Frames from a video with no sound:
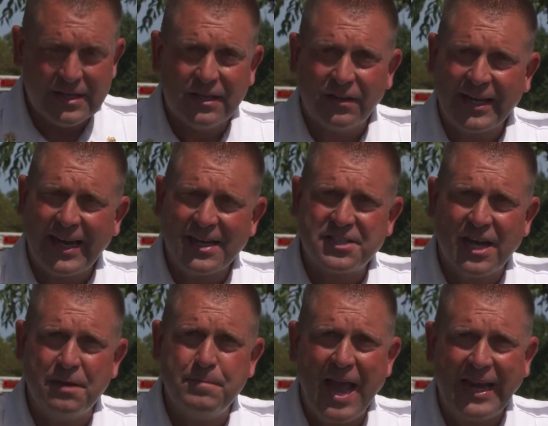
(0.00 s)
Like I
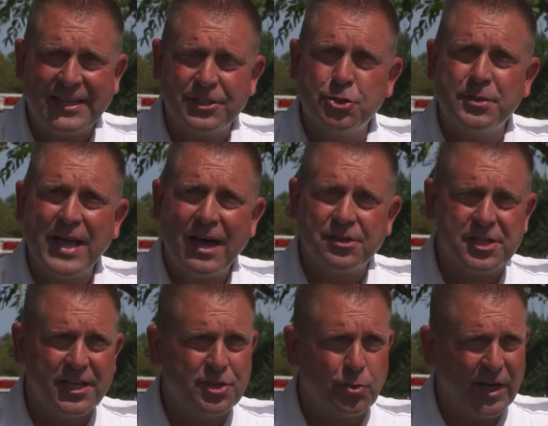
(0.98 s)
said, back in
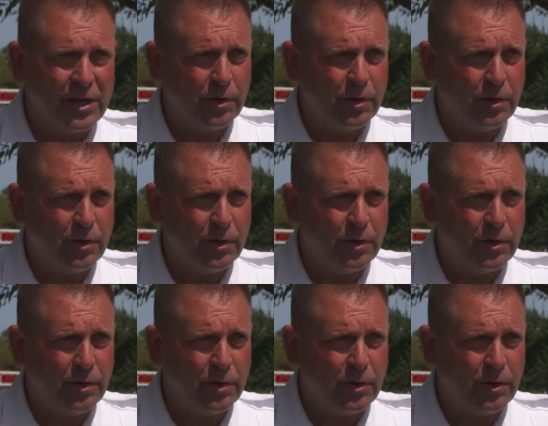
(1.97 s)
2003,